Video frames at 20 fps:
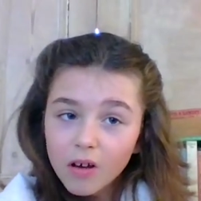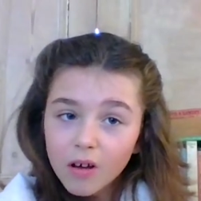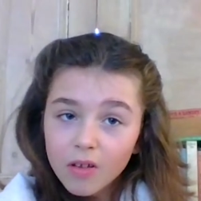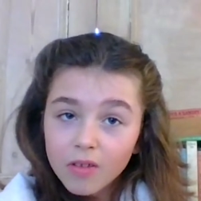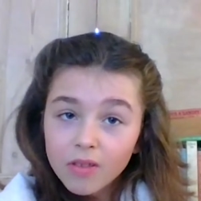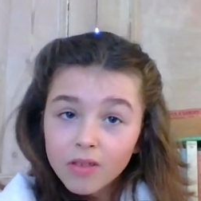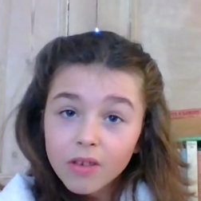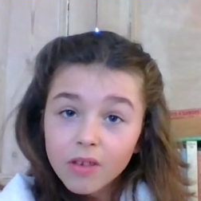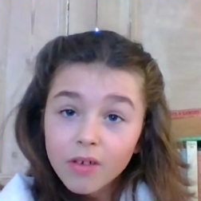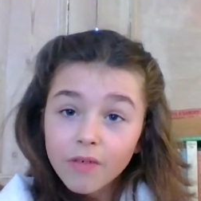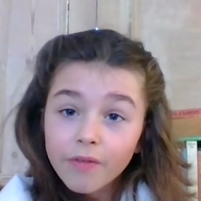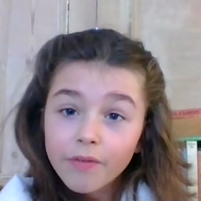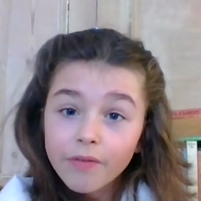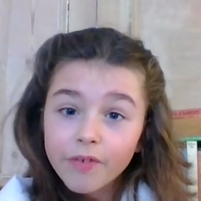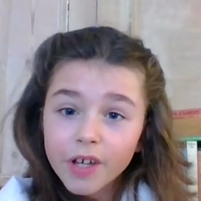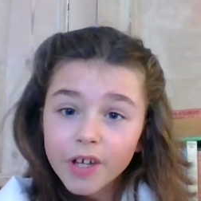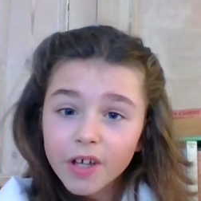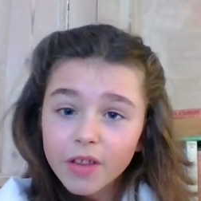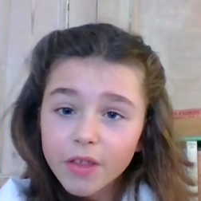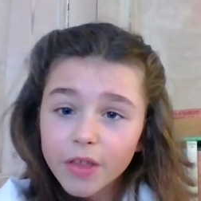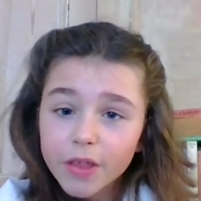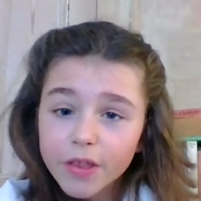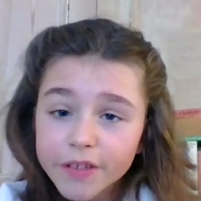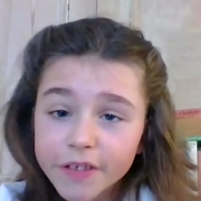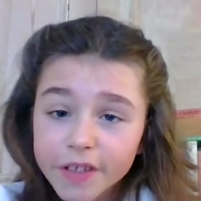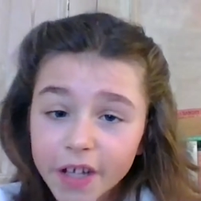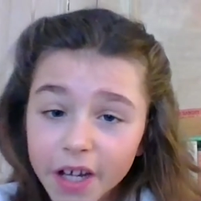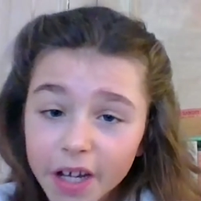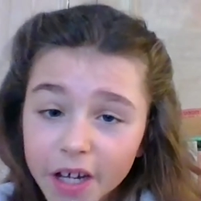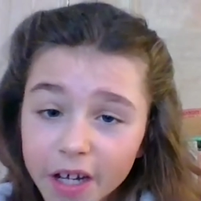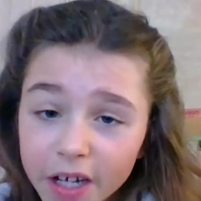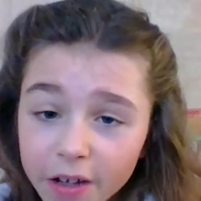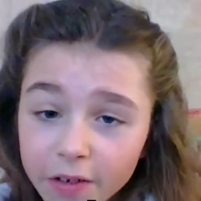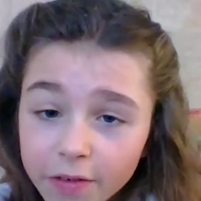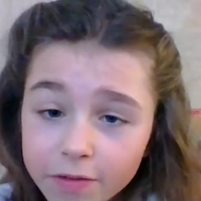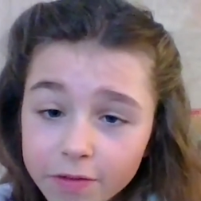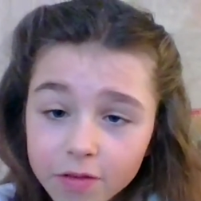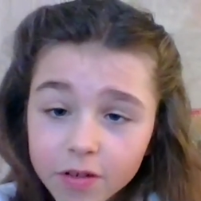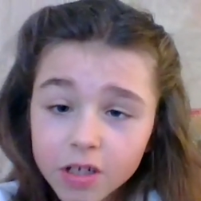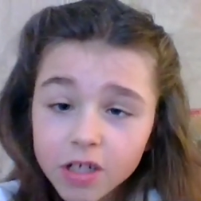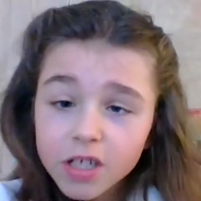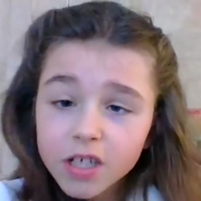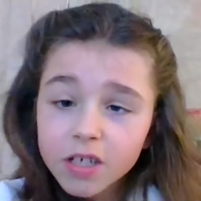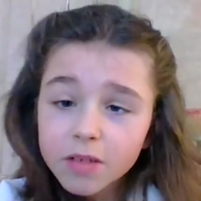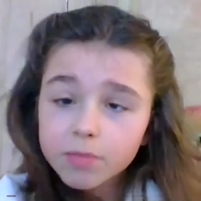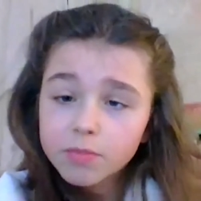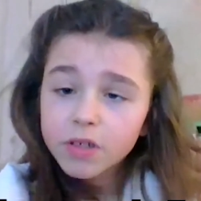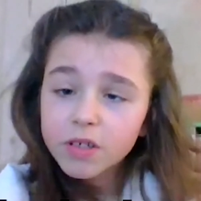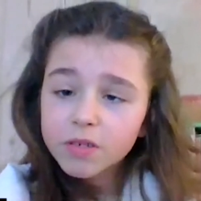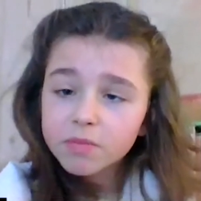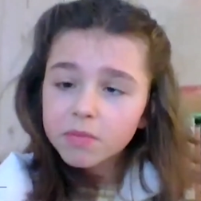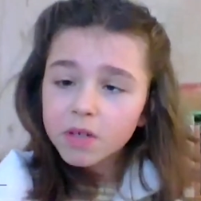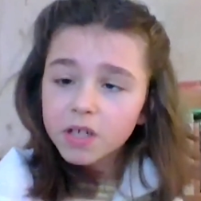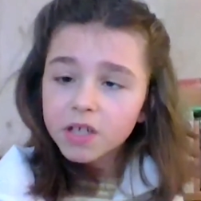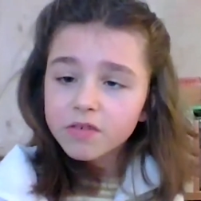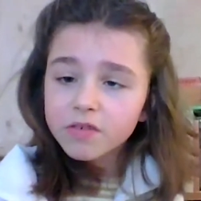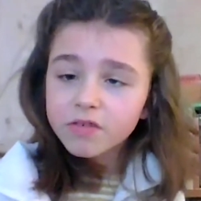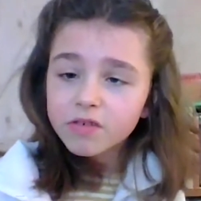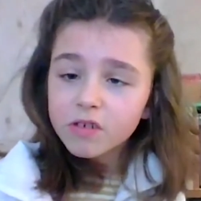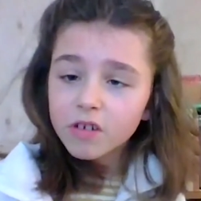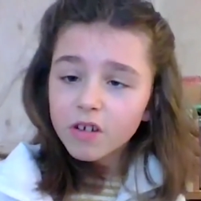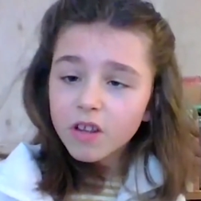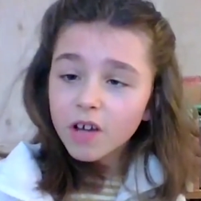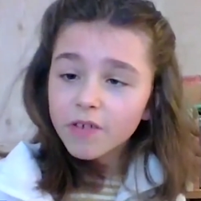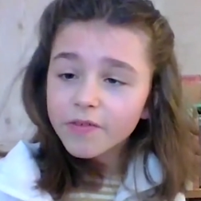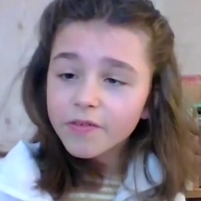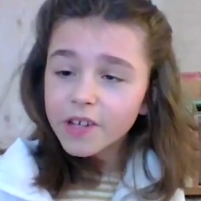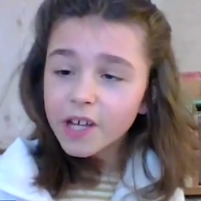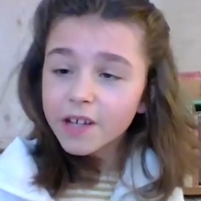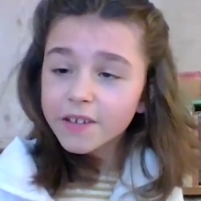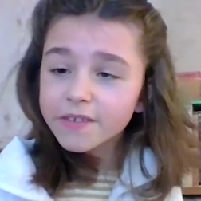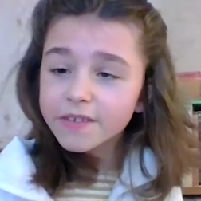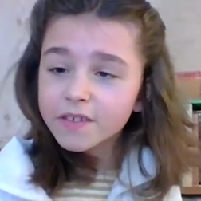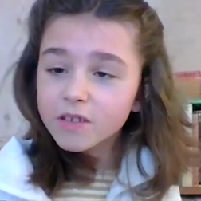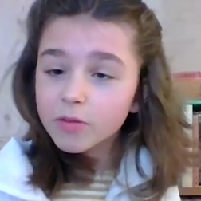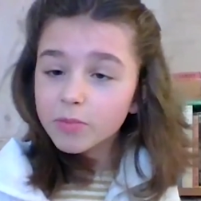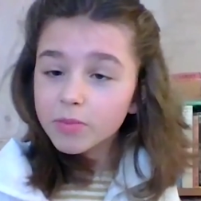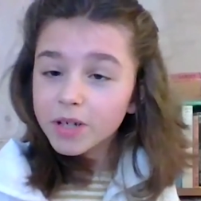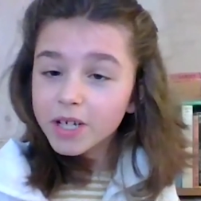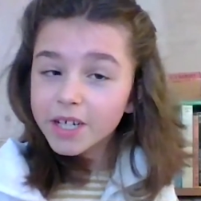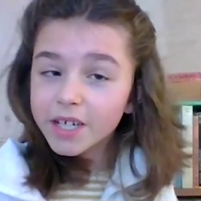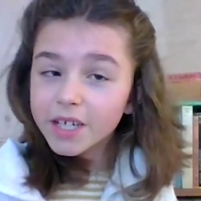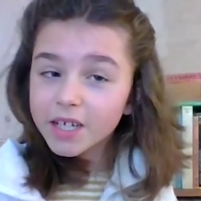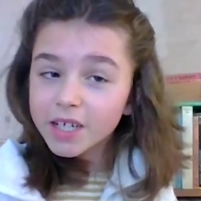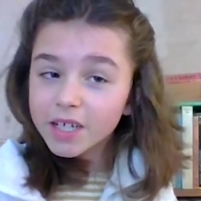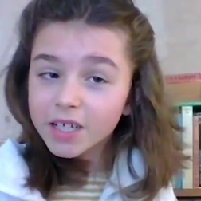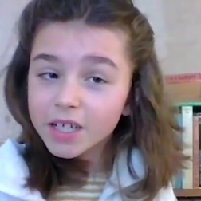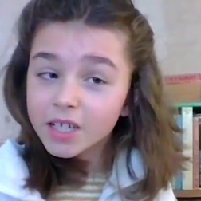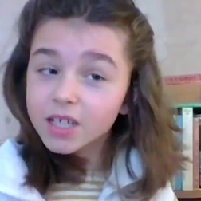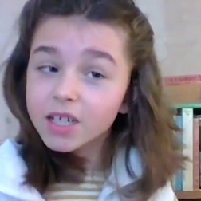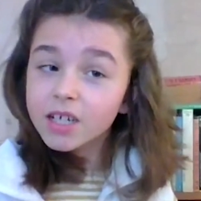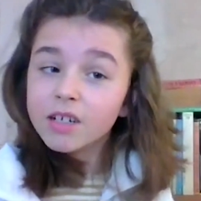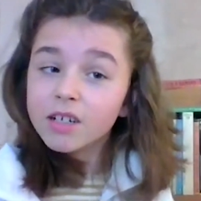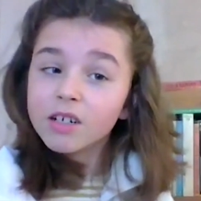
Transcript: On the fifth day of Christmas, my true love sent to me